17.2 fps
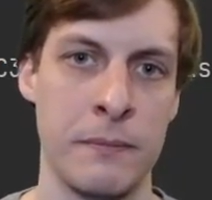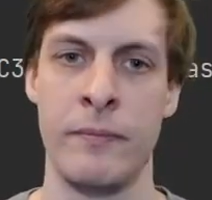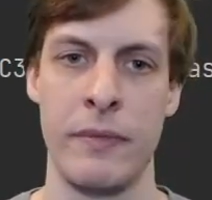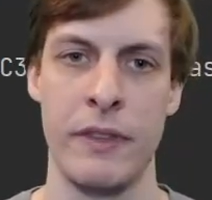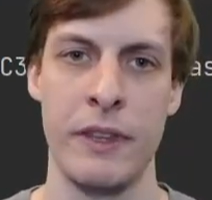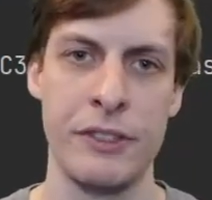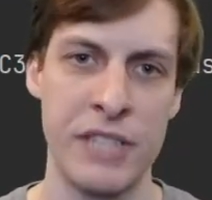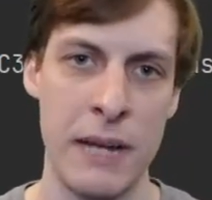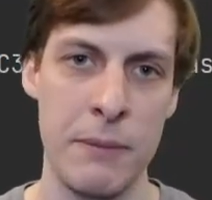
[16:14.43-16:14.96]

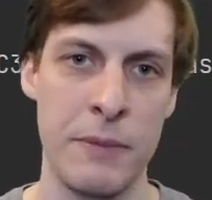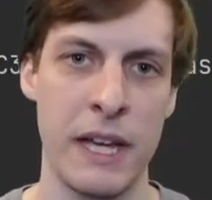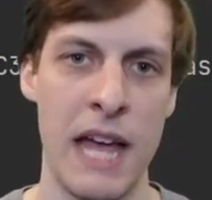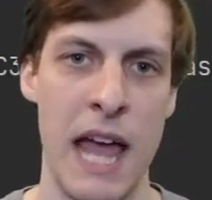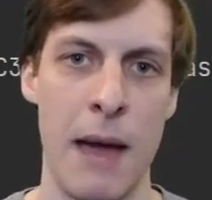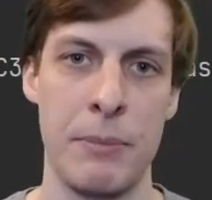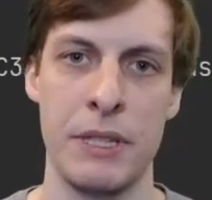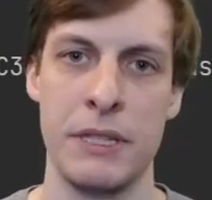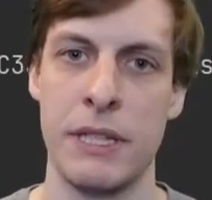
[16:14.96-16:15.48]
The same thing
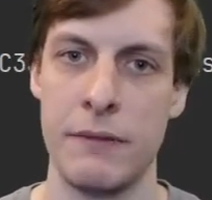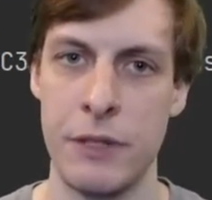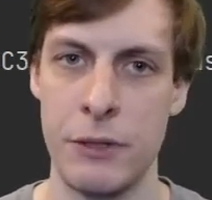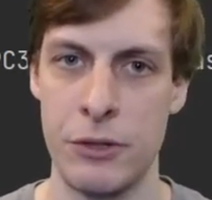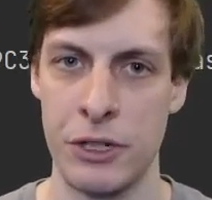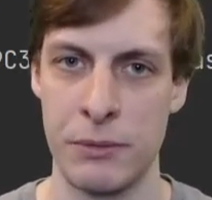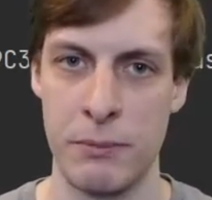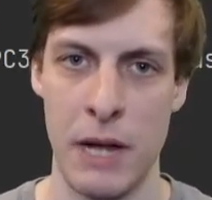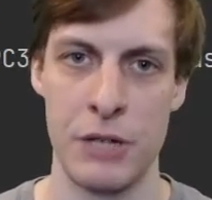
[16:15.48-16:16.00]
happens if you
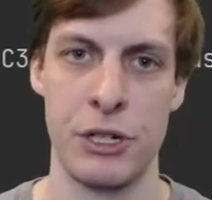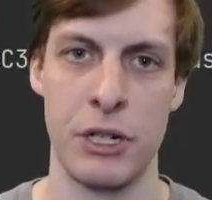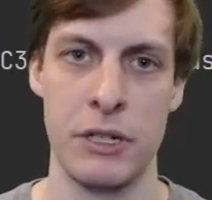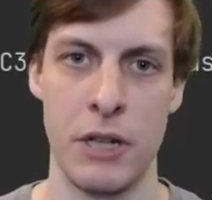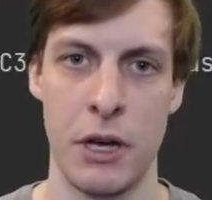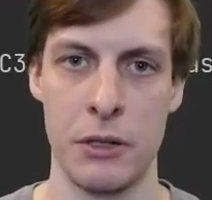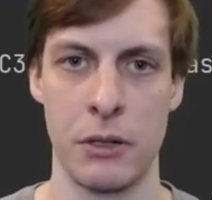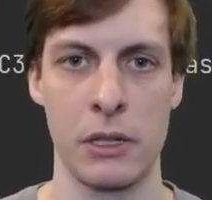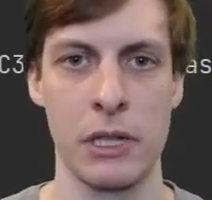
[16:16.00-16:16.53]
just mention
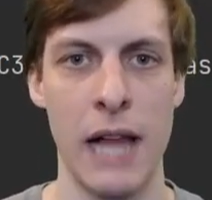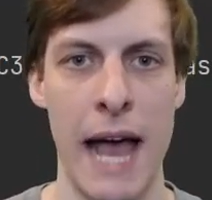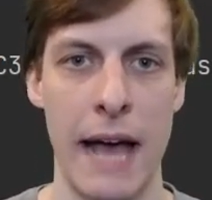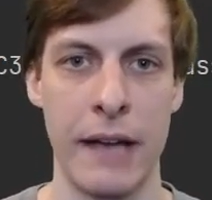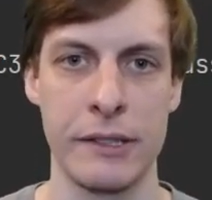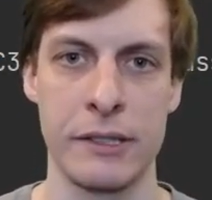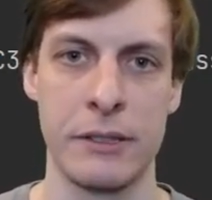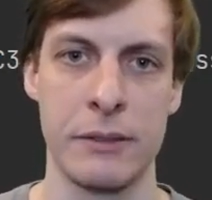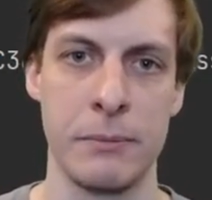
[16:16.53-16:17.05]
dunder
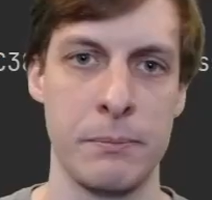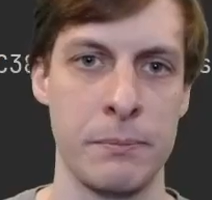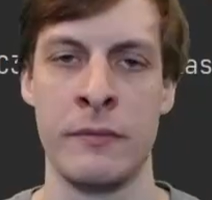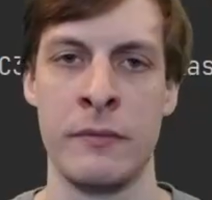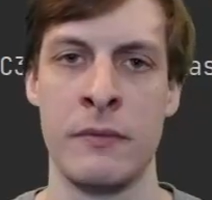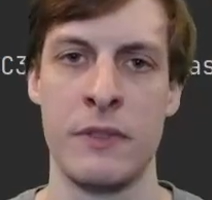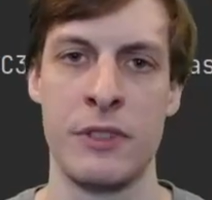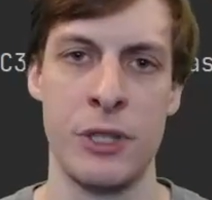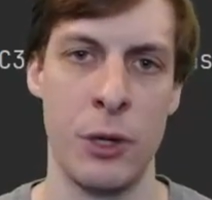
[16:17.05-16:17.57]
class.
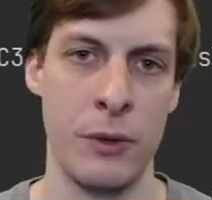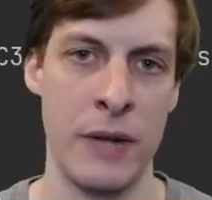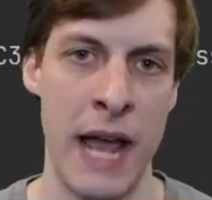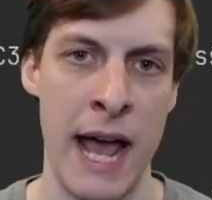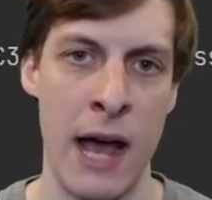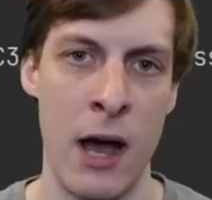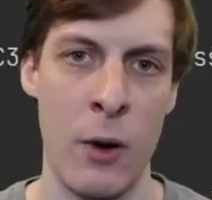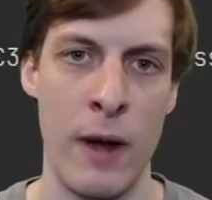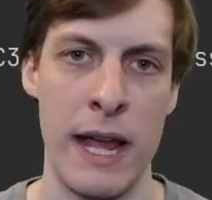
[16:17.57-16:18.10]
So
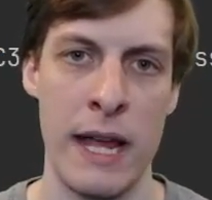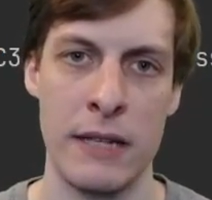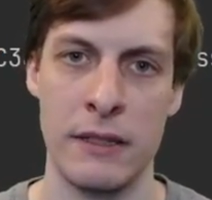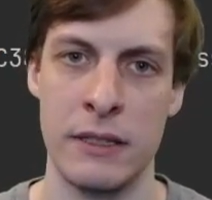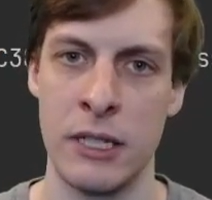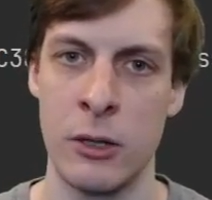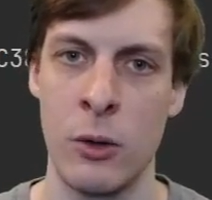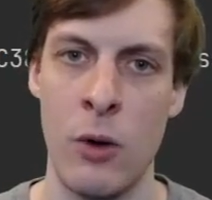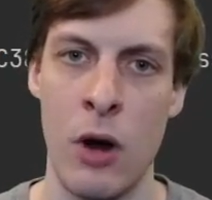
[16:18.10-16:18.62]
now a
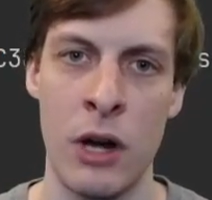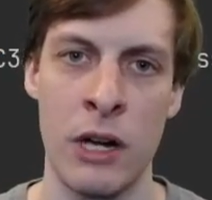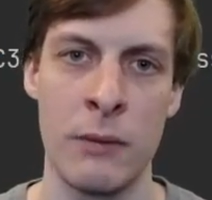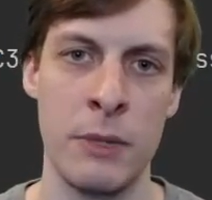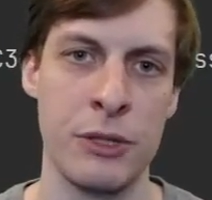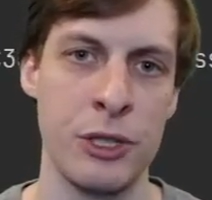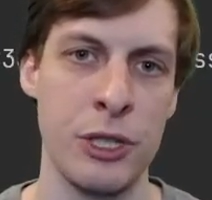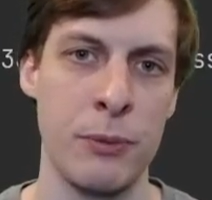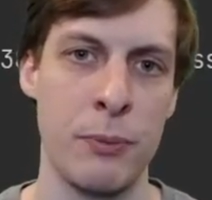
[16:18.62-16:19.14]
zero
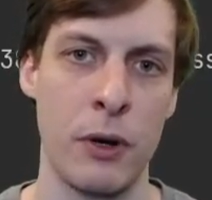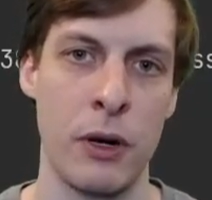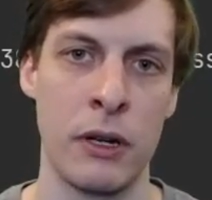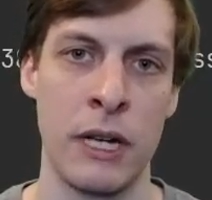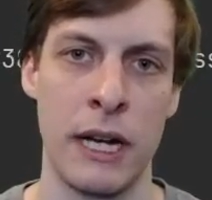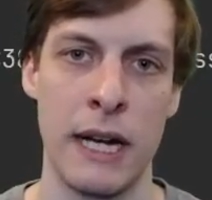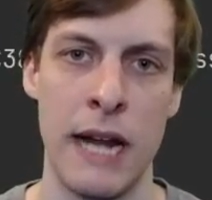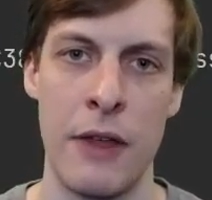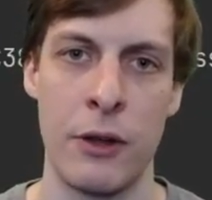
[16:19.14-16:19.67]
argument super
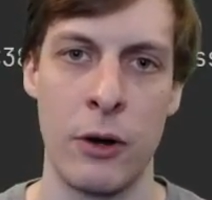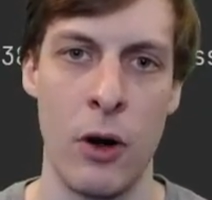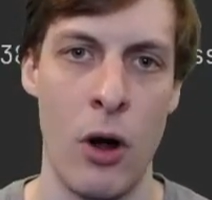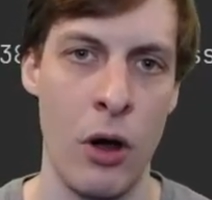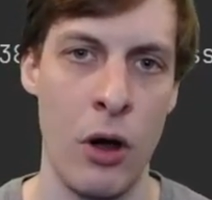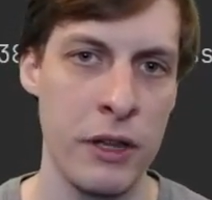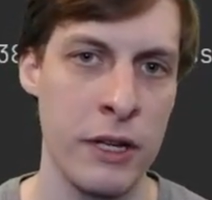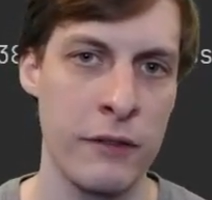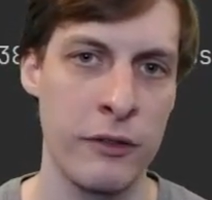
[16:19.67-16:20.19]
can gather
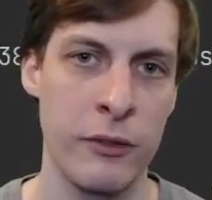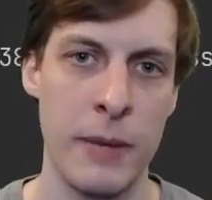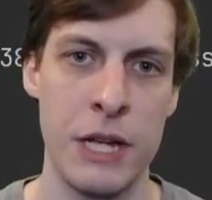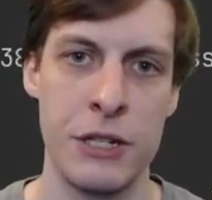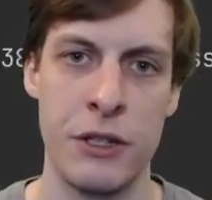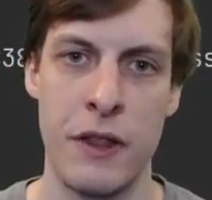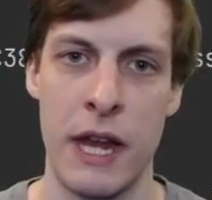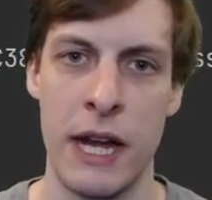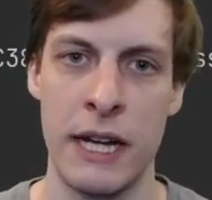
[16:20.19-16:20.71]
all the
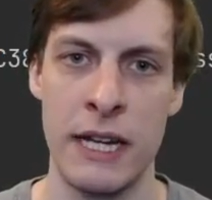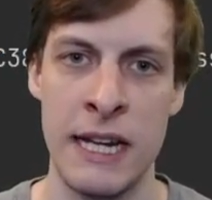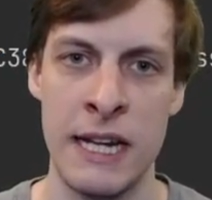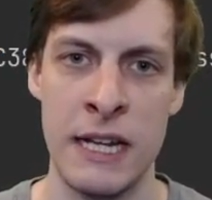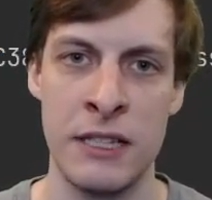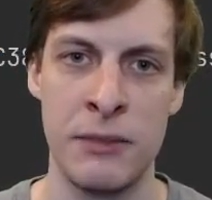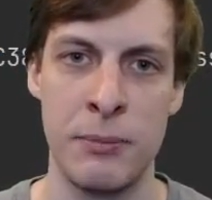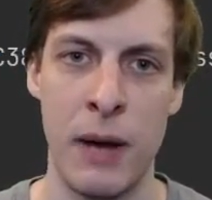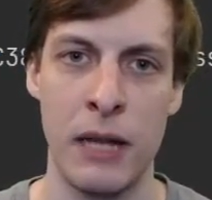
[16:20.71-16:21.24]
information that it
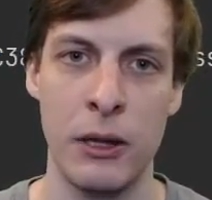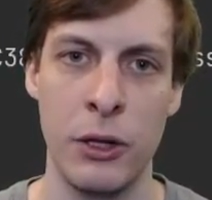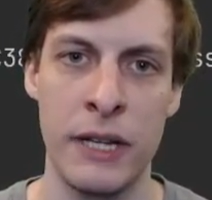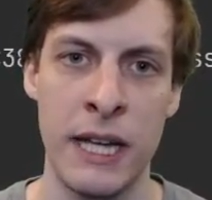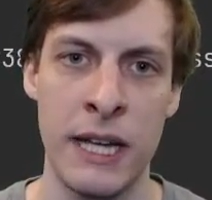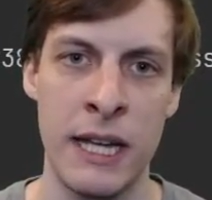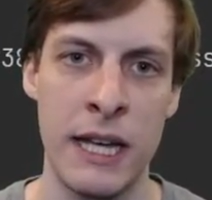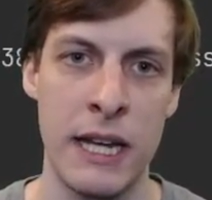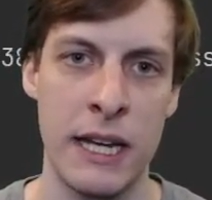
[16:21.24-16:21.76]
needs by
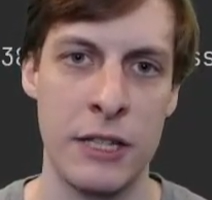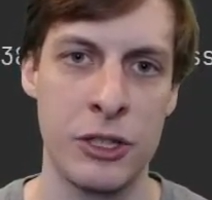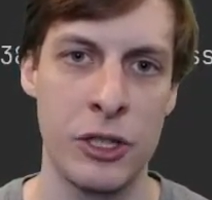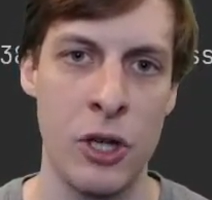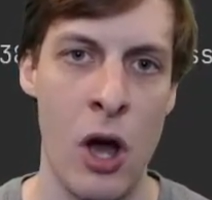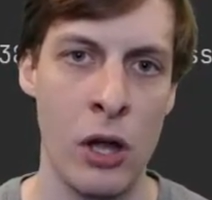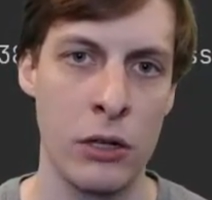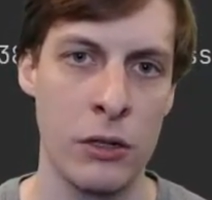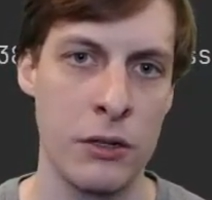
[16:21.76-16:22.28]
looking in its
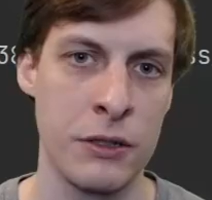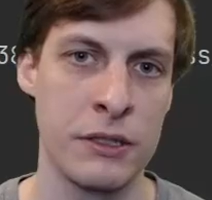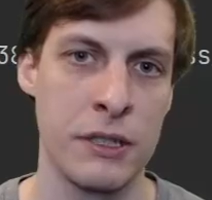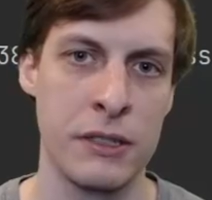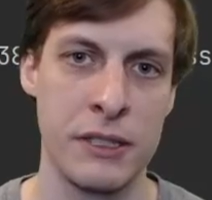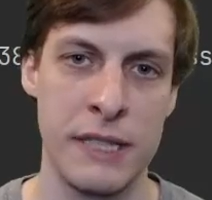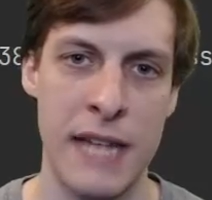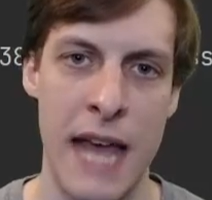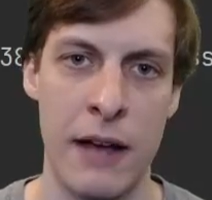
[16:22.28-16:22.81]
caller's
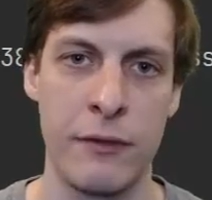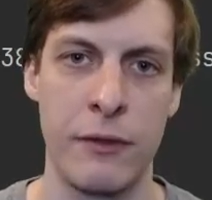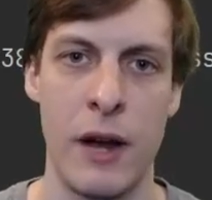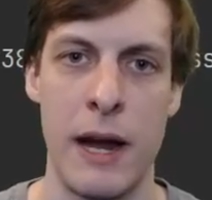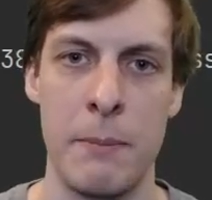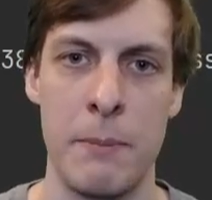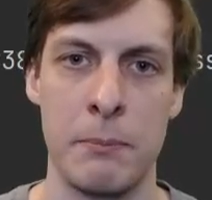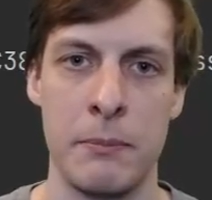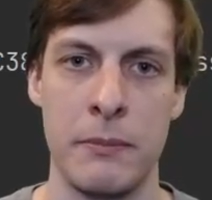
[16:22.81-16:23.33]
stack
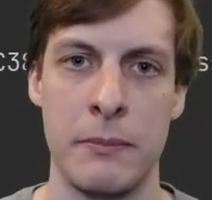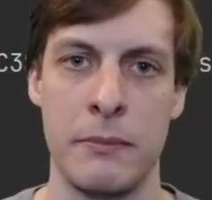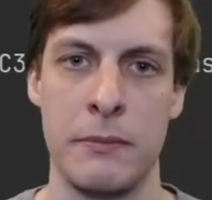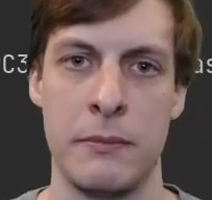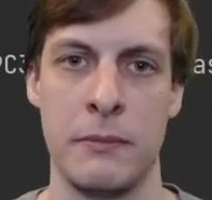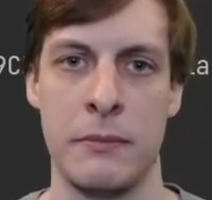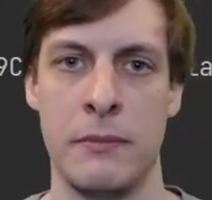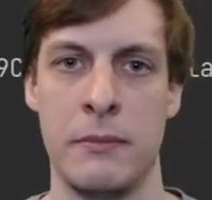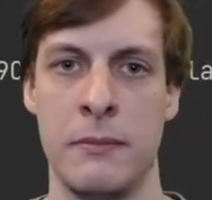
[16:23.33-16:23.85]
frame.
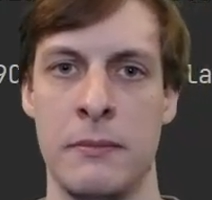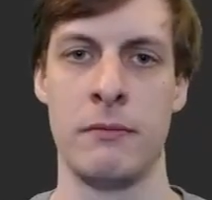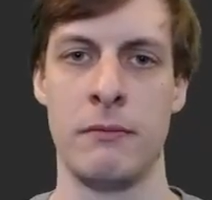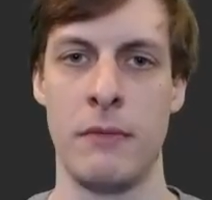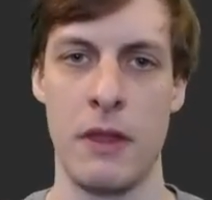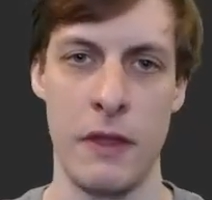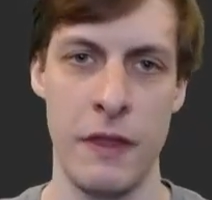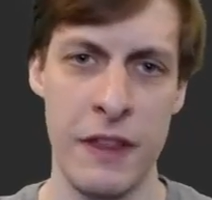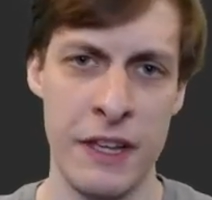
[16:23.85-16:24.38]

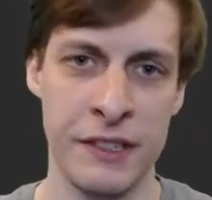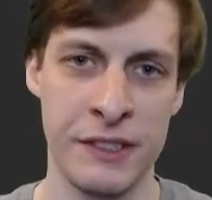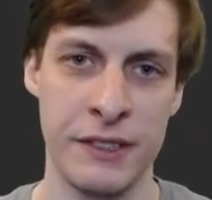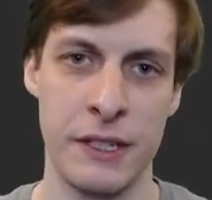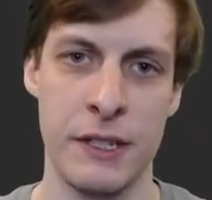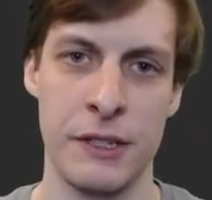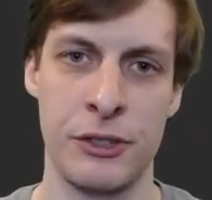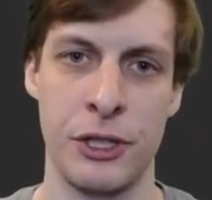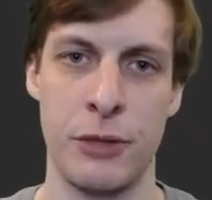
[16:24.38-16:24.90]
This
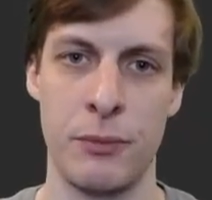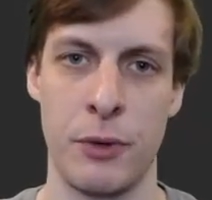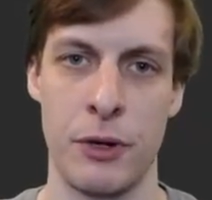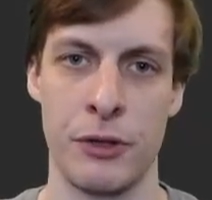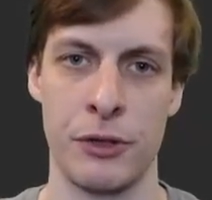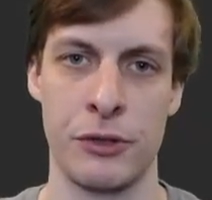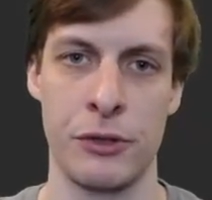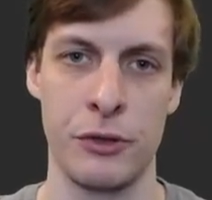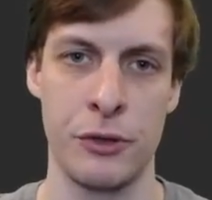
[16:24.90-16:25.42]
is
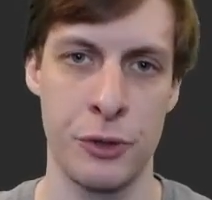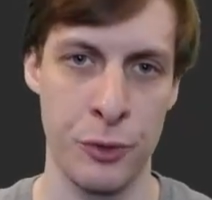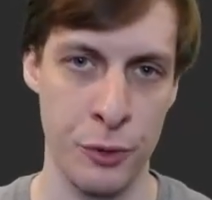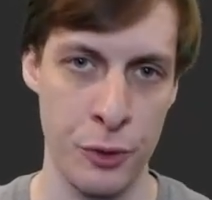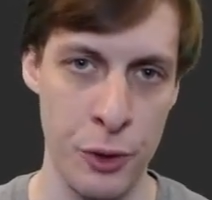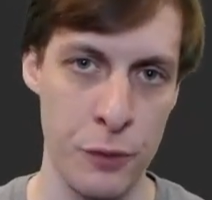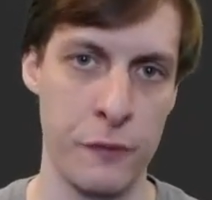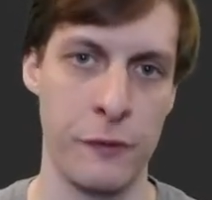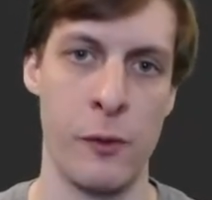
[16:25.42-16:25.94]
super's
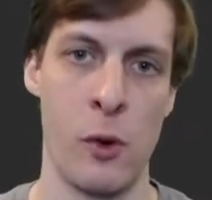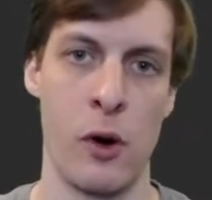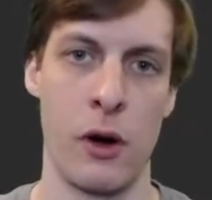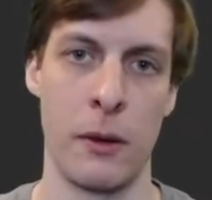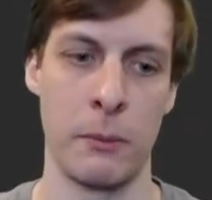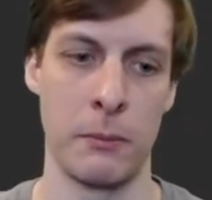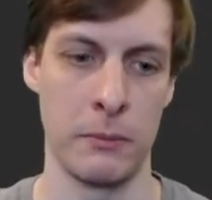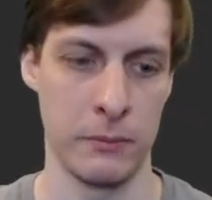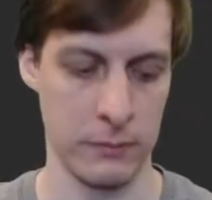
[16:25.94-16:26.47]
true
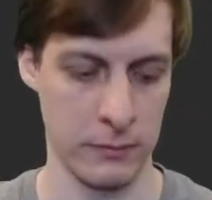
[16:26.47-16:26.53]
form.